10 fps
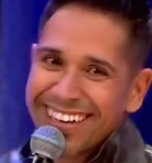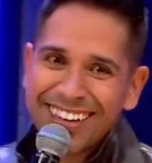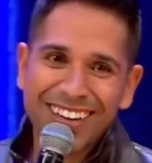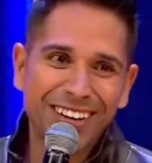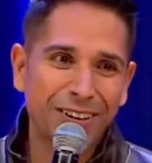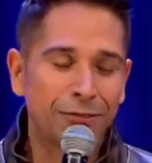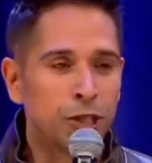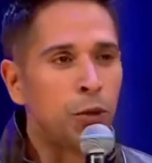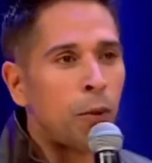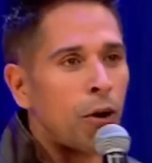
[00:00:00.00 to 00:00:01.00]
We have
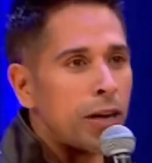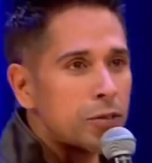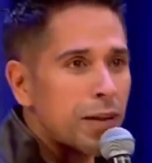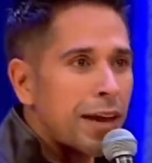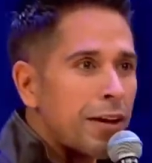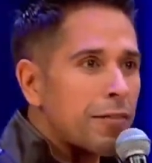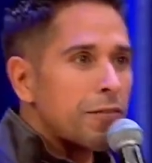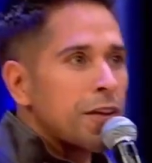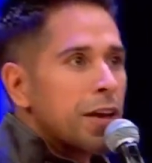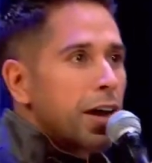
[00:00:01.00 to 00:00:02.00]
two boys. We
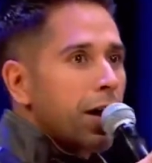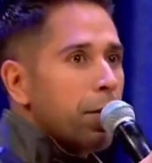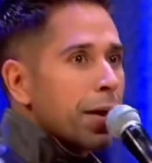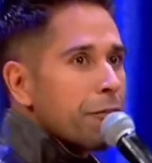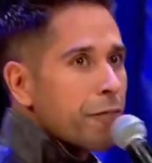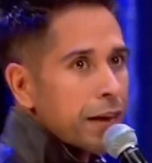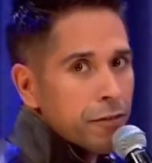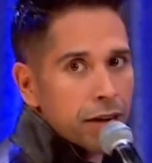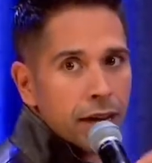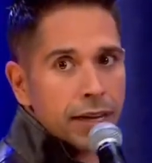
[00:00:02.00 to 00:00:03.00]
have my
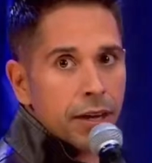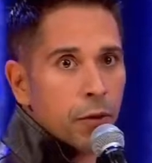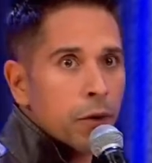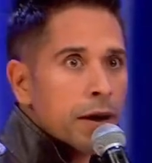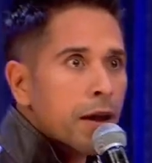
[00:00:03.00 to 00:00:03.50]
favorite and the other one.